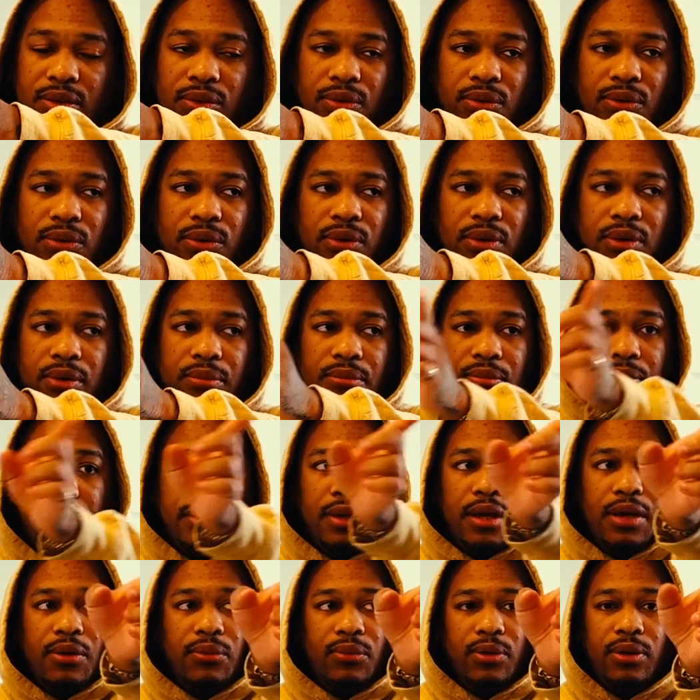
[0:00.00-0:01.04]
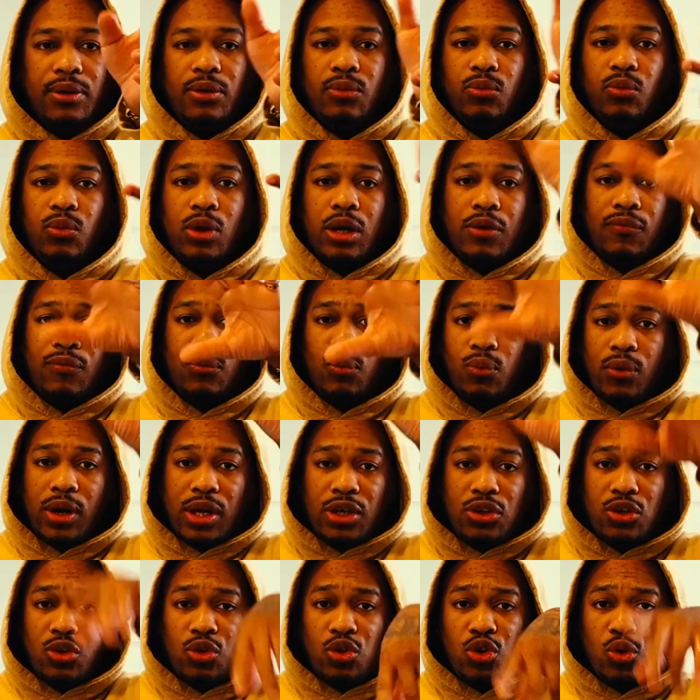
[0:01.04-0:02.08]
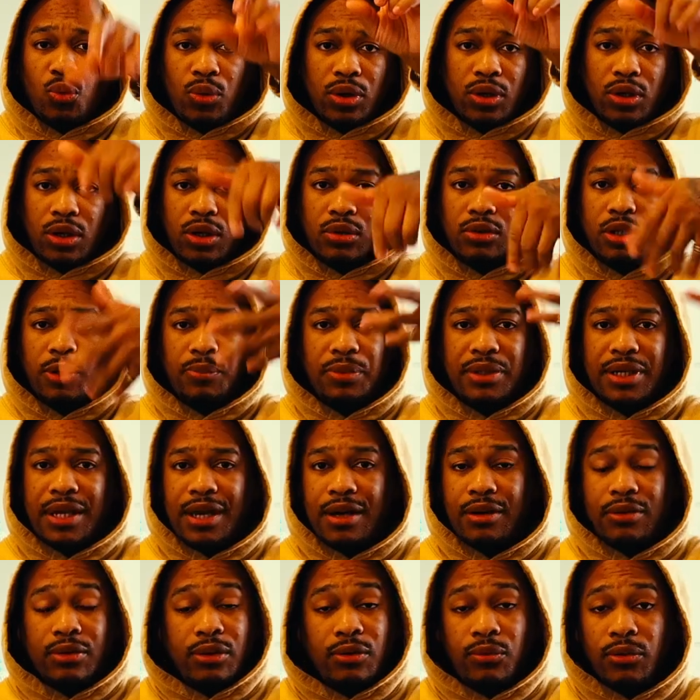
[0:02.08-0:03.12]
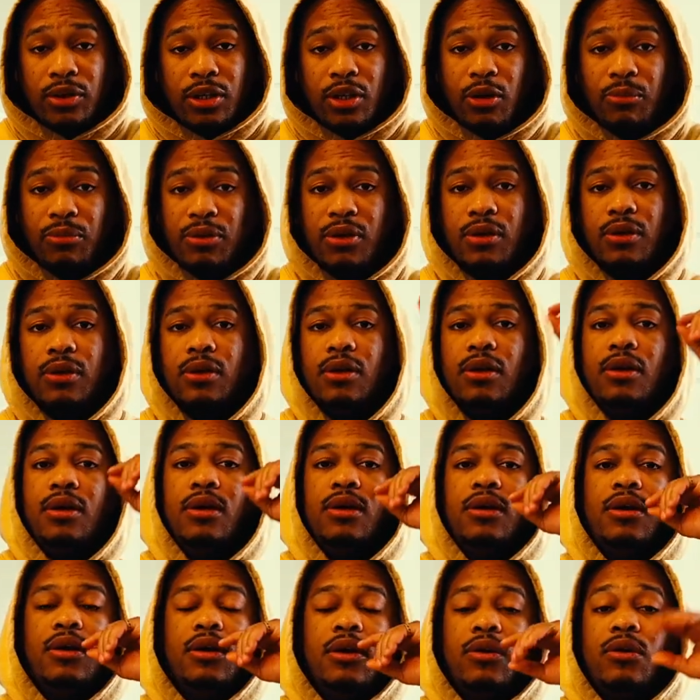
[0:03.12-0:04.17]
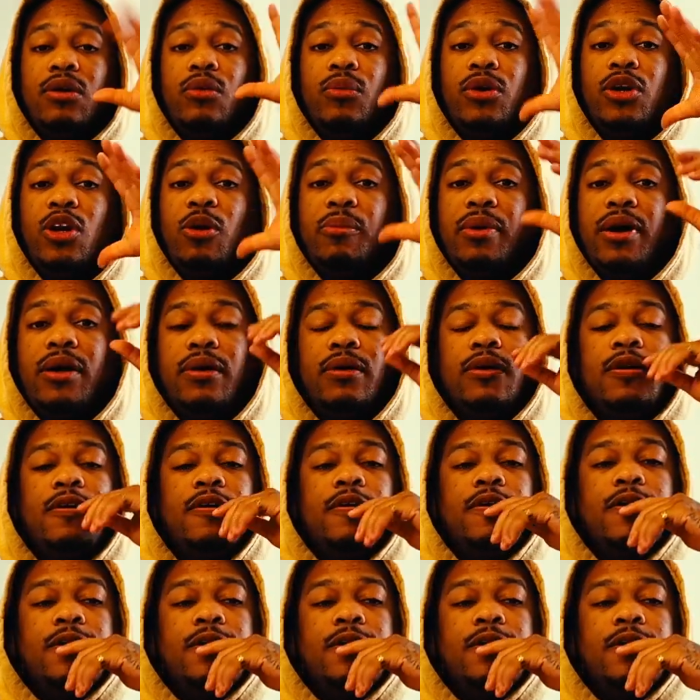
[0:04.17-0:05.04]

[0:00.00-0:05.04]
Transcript: or that way, or whatever way you want to go, up and down, it really don't care, really don't matter.